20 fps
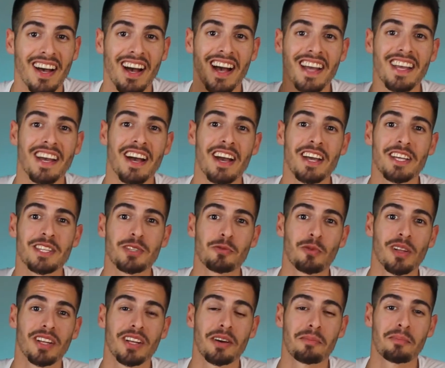Hi guys,
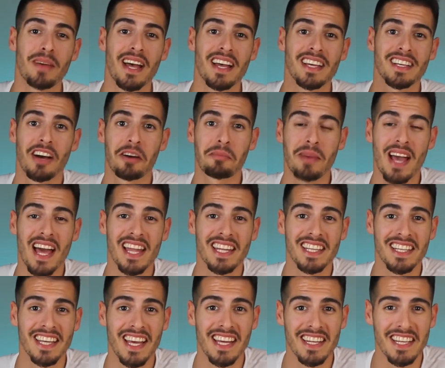welcome back. I'm
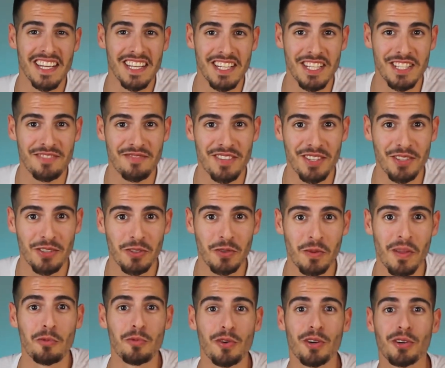Ali, and in this
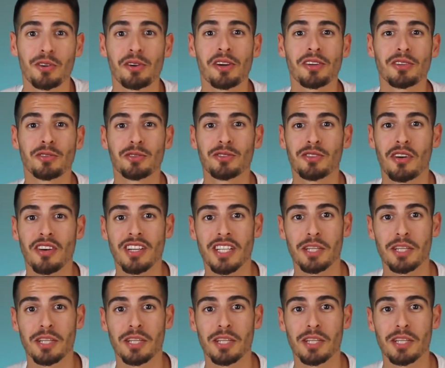video we are going to talk